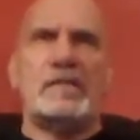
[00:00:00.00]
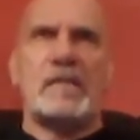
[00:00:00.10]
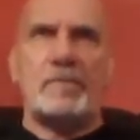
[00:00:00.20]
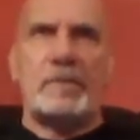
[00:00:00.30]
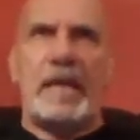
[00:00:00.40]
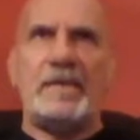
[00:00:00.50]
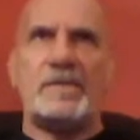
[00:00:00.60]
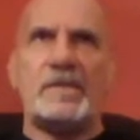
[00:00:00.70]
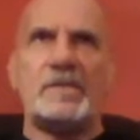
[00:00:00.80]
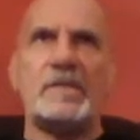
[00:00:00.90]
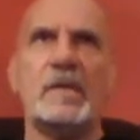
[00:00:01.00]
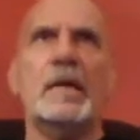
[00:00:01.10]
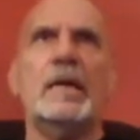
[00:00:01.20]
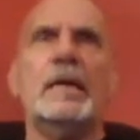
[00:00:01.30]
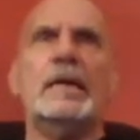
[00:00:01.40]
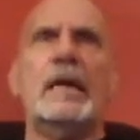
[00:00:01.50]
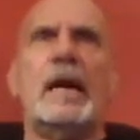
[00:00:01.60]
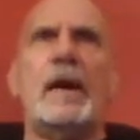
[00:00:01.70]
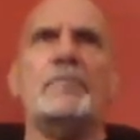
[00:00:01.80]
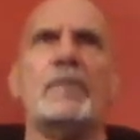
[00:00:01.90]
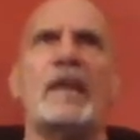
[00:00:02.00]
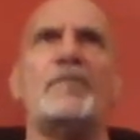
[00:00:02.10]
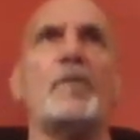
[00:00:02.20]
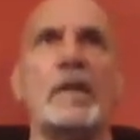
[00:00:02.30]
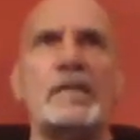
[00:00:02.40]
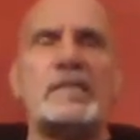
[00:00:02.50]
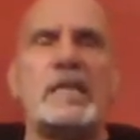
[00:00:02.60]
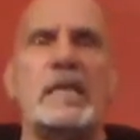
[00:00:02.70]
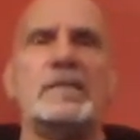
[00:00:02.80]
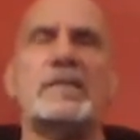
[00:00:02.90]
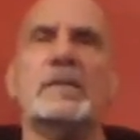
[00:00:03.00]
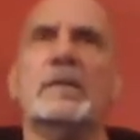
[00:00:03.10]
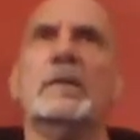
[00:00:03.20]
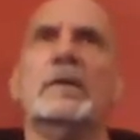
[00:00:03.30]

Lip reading: some cases. Like for instance,